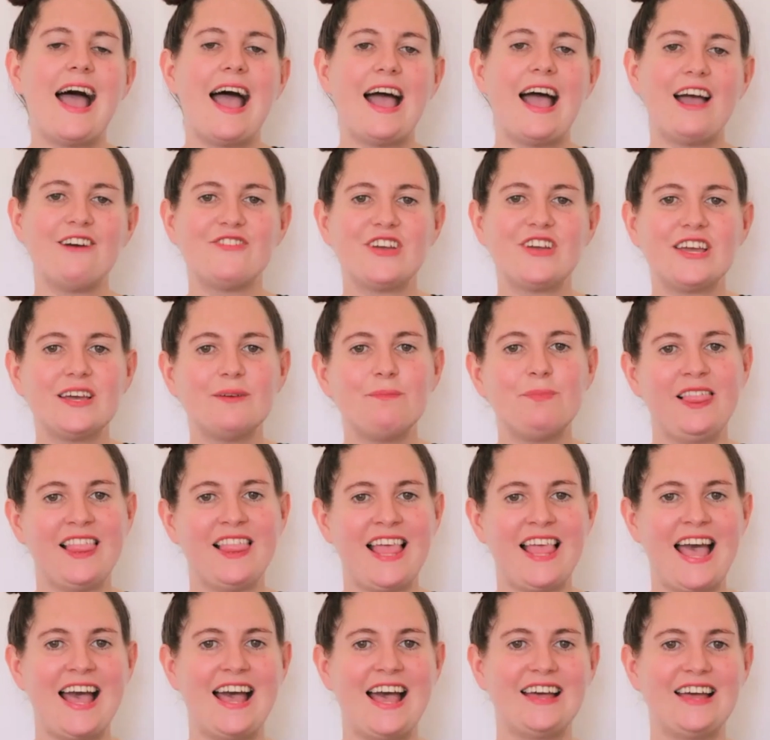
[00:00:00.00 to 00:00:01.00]
Having a
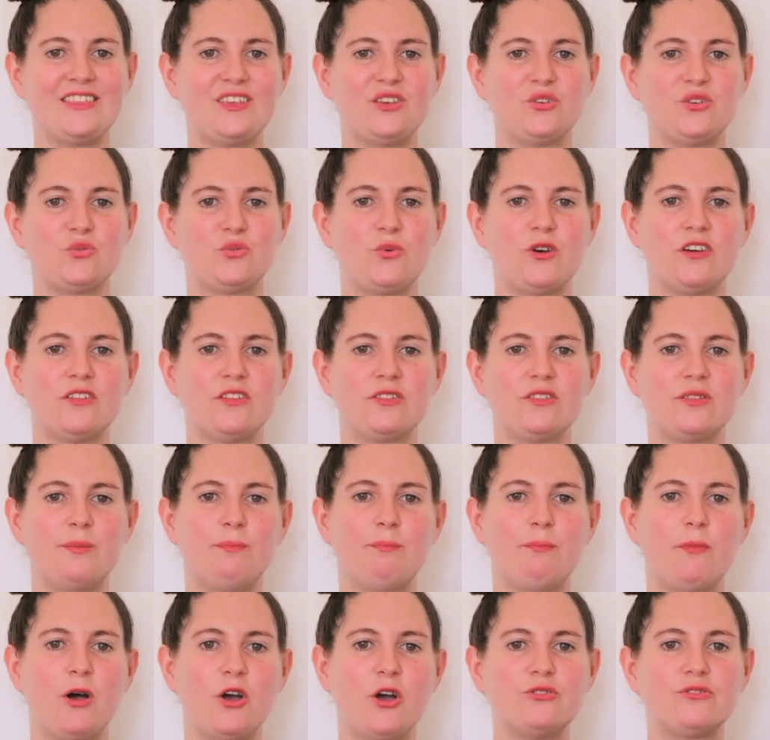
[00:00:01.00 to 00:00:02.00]
plan is one of
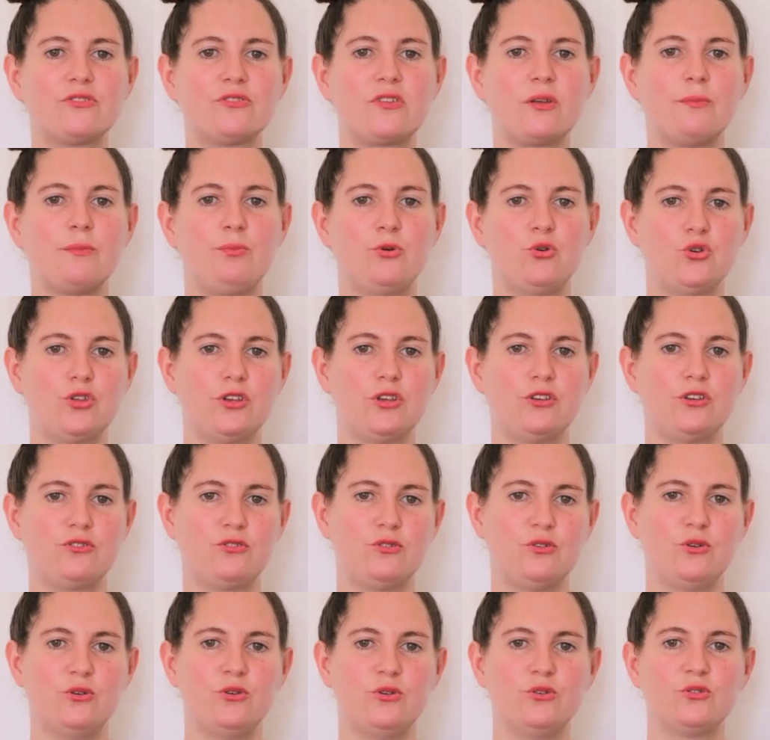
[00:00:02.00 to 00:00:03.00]
the most important
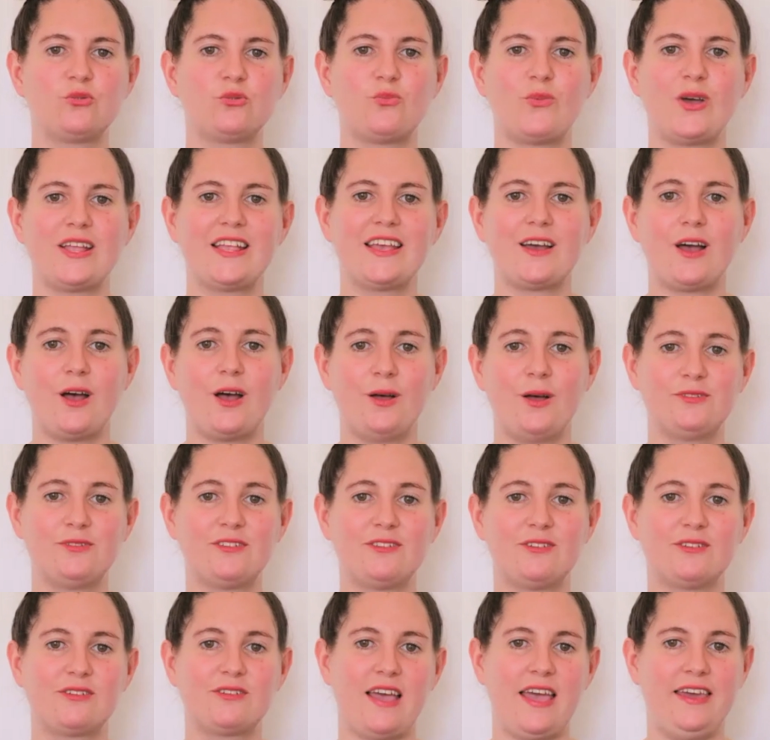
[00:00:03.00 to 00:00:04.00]
tools when it
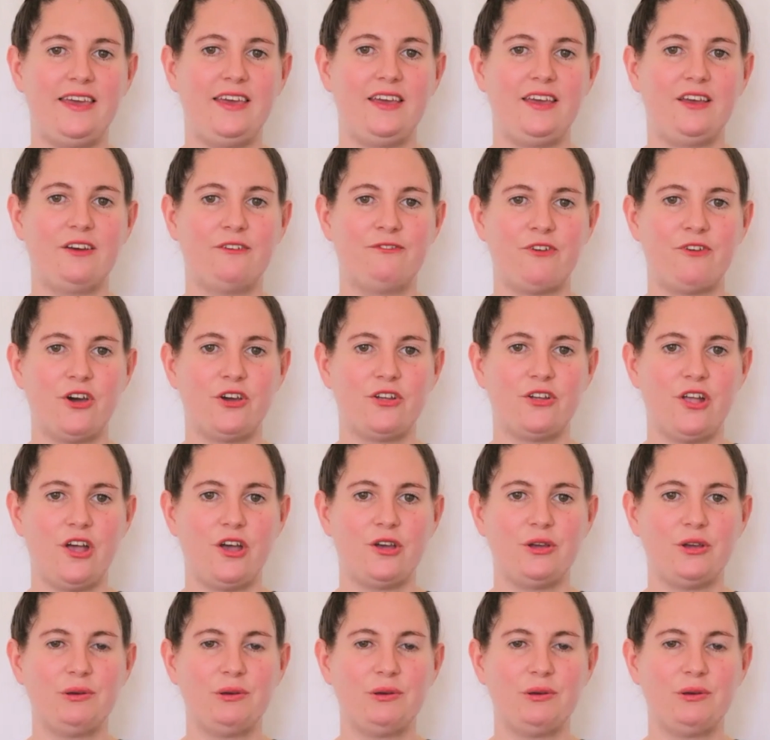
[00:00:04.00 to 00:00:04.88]
comes to taking a photo.